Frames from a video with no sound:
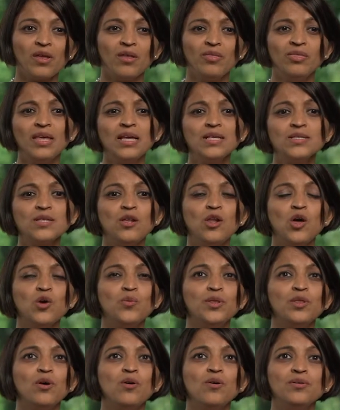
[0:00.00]
This, along
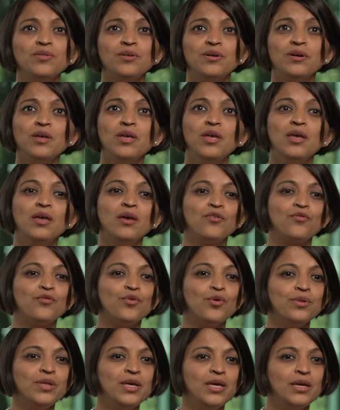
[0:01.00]
with all the
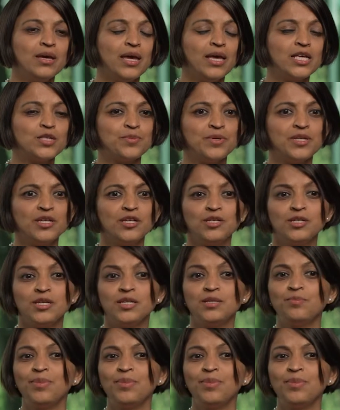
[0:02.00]
rolling expedited